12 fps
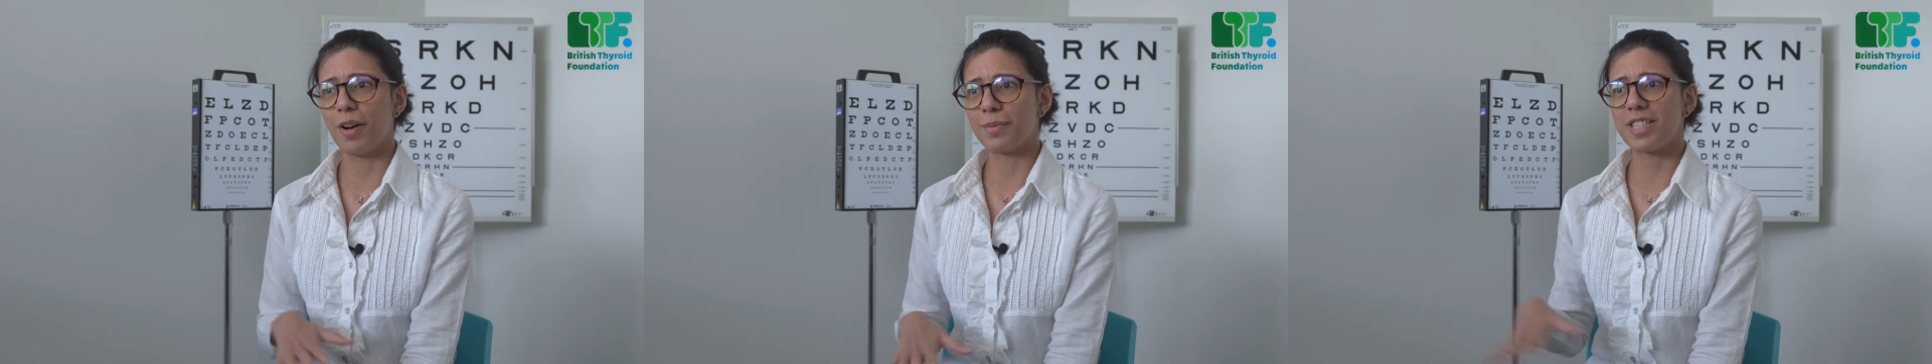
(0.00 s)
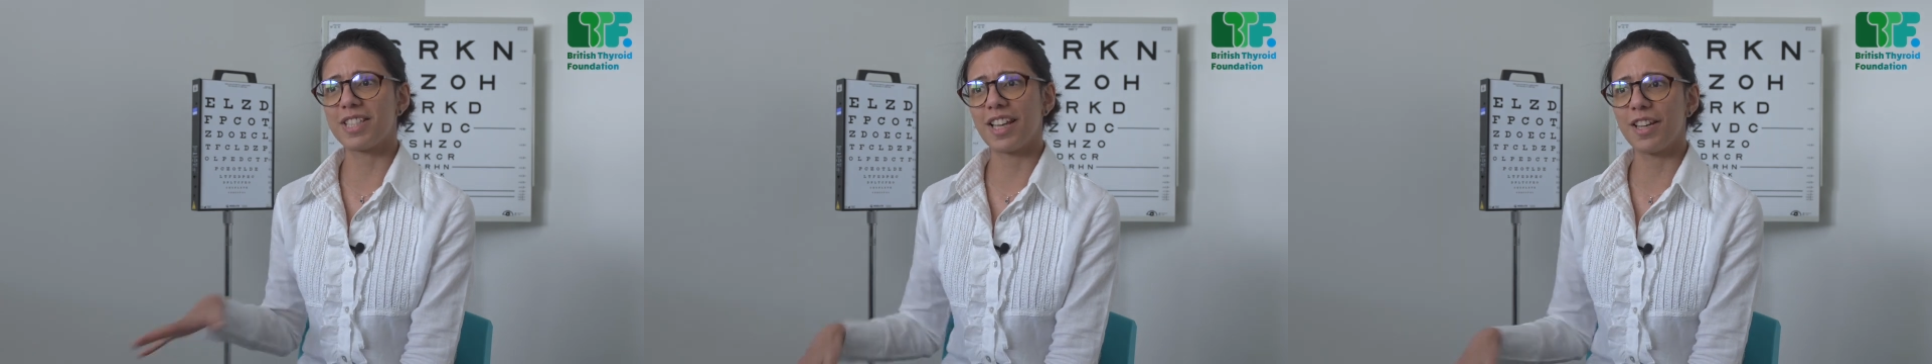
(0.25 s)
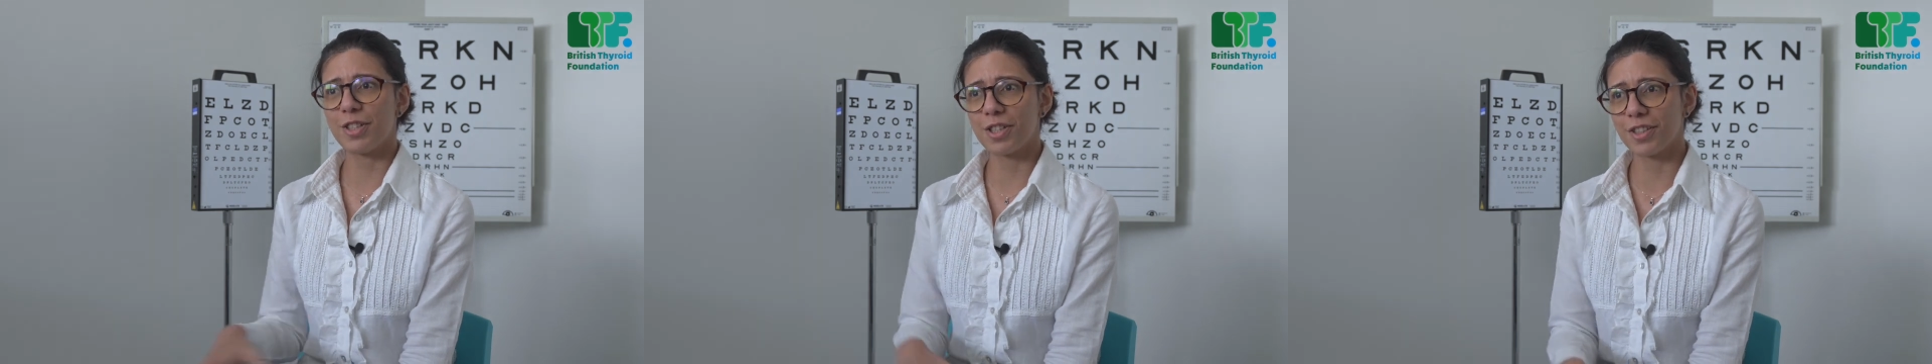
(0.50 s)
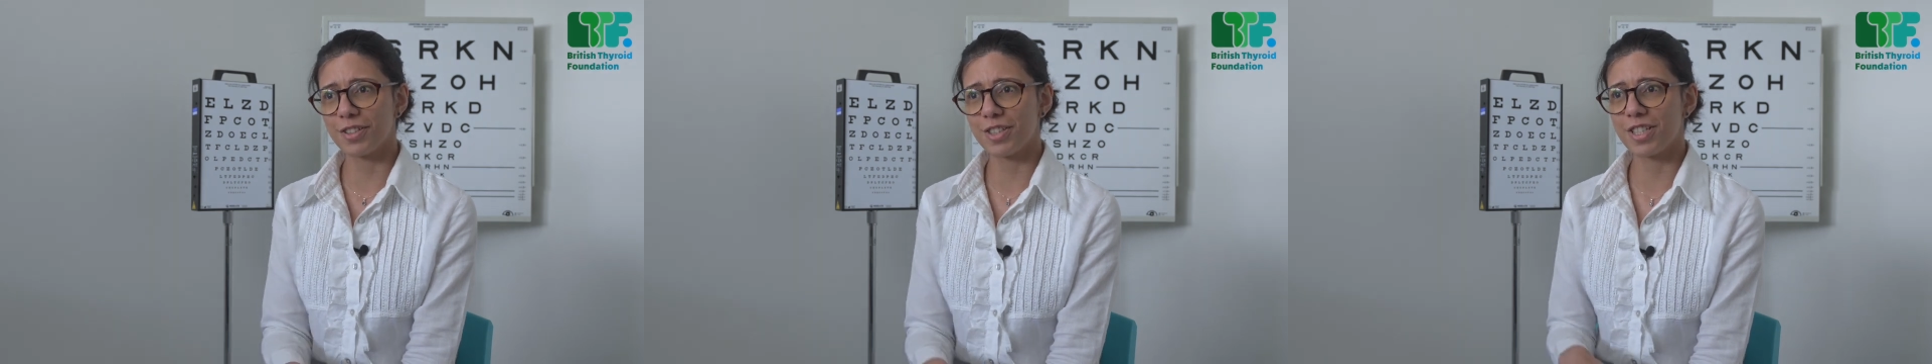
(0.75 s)

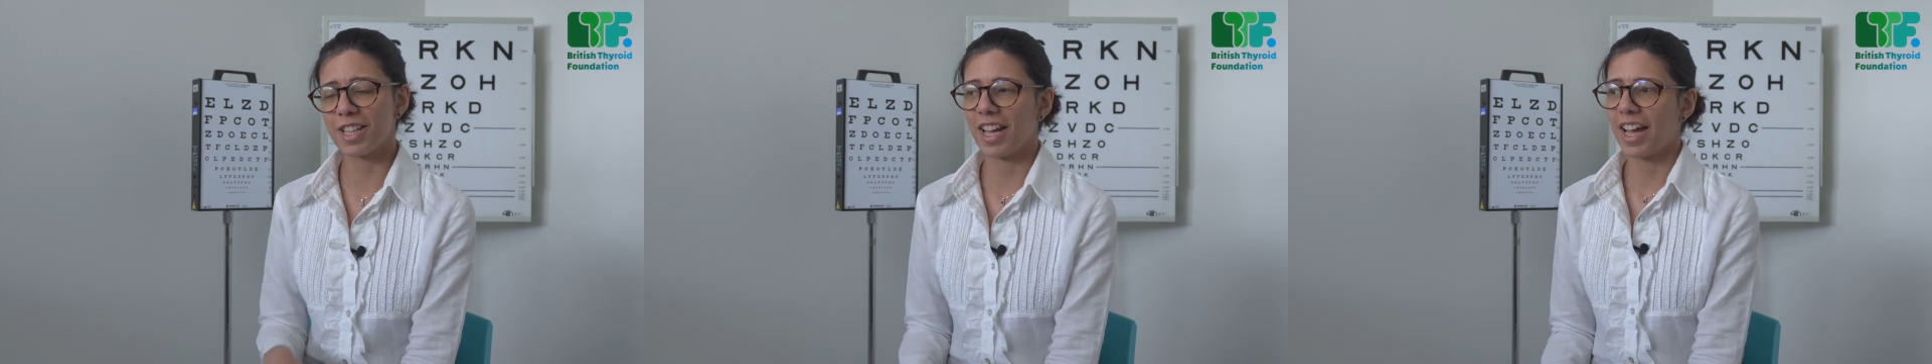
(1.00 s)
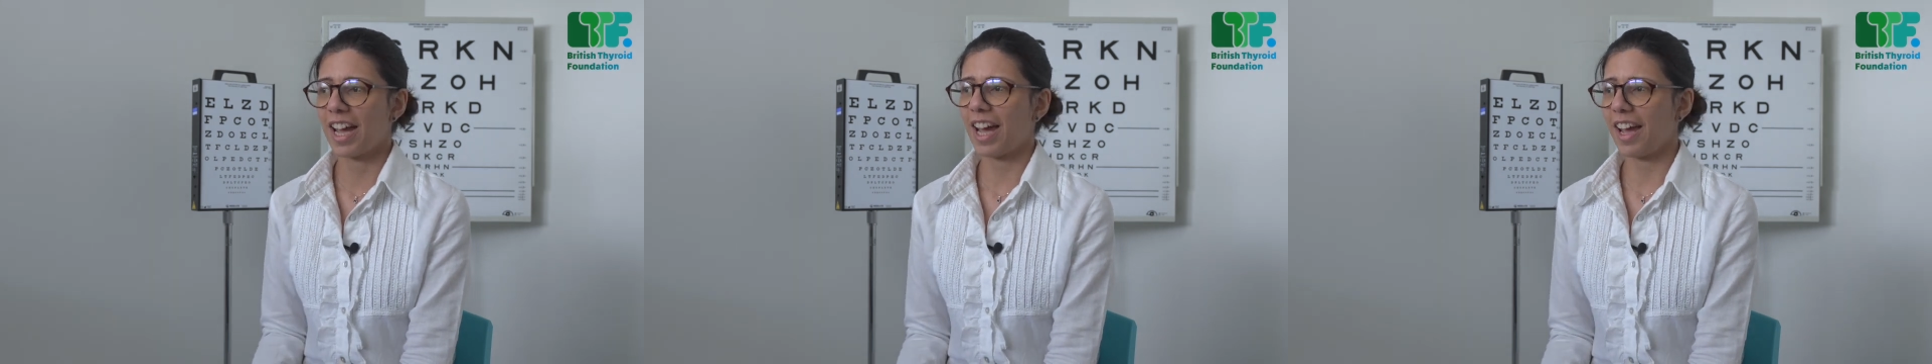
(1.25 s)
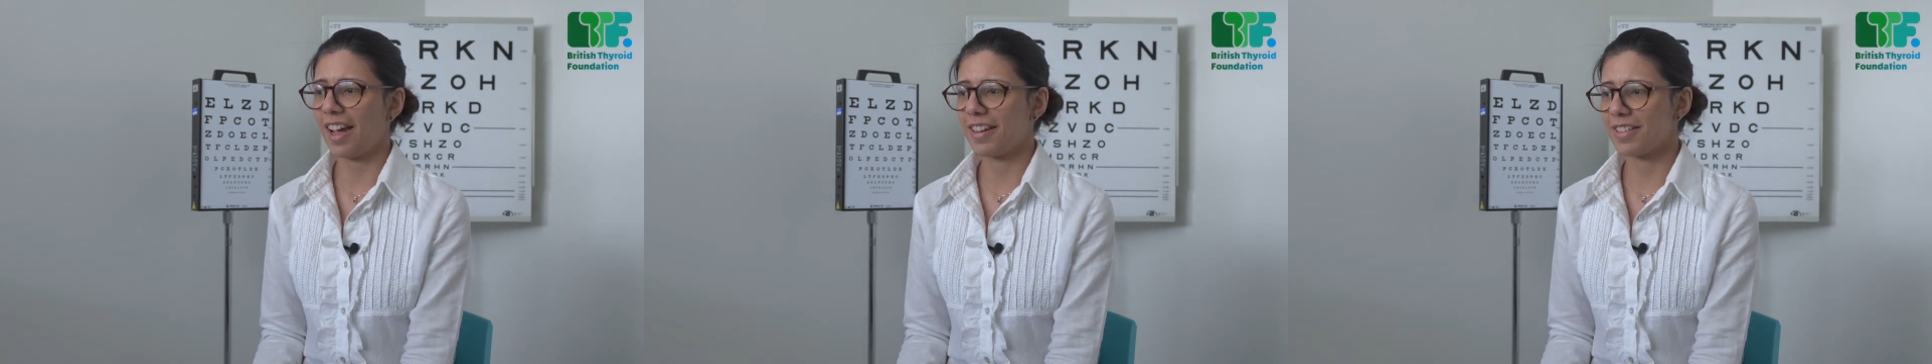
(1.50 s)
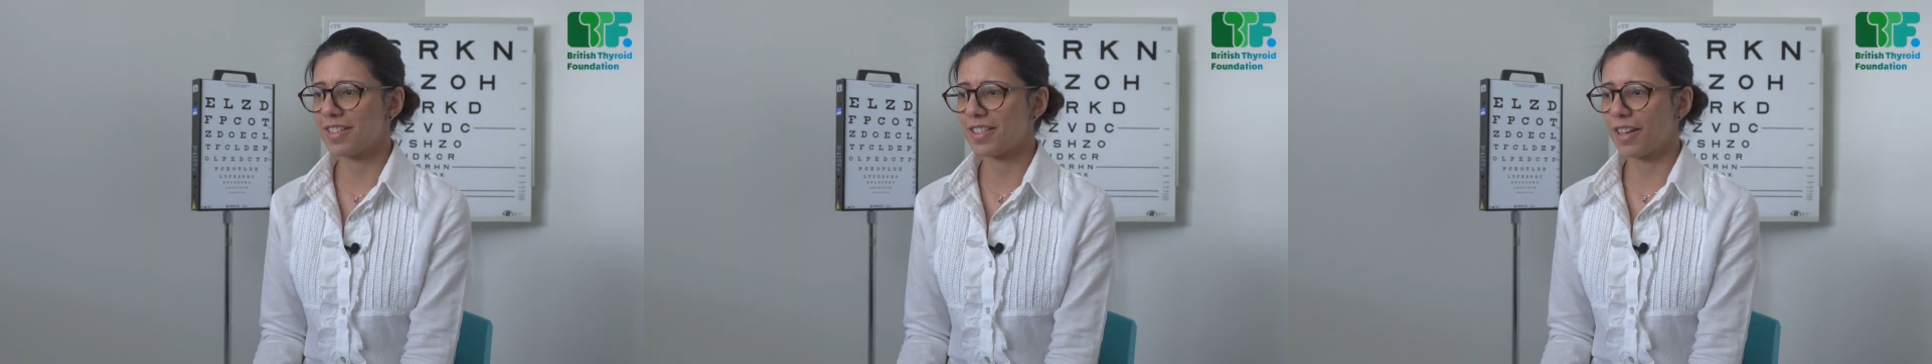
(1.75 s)
stations,
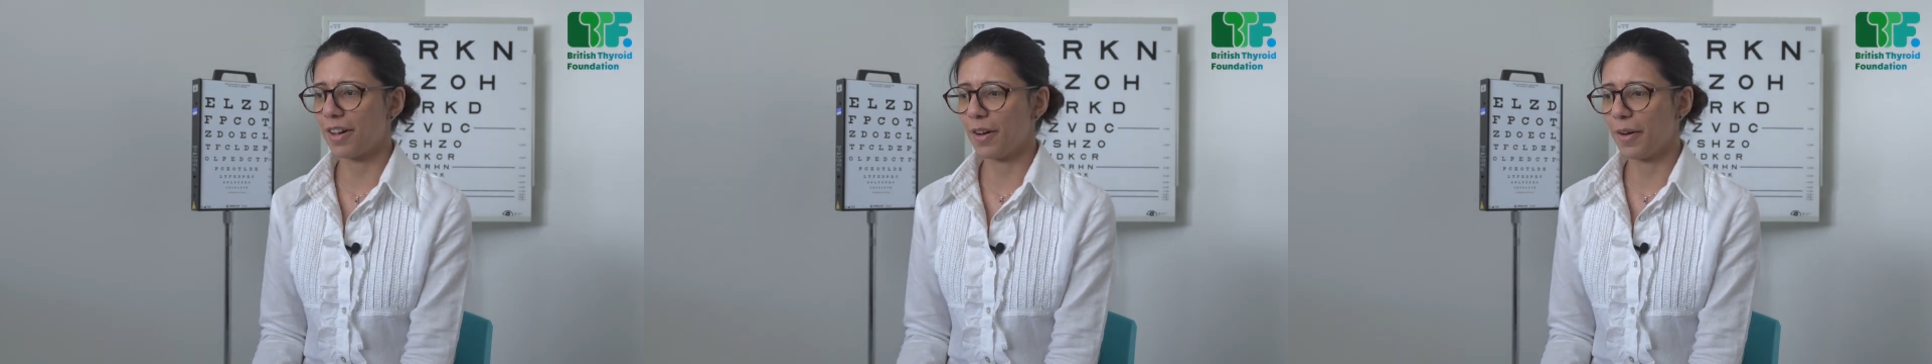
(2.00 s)
And